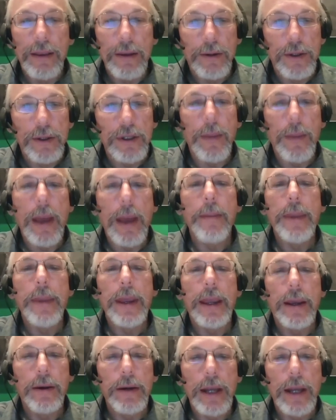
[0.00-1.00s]
there's some
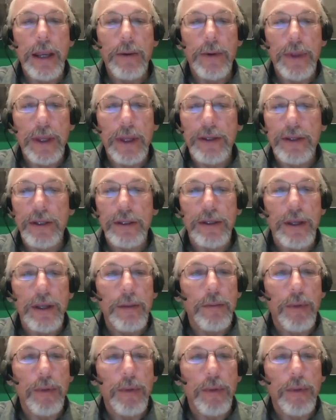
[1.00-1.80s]
ambiguity with existing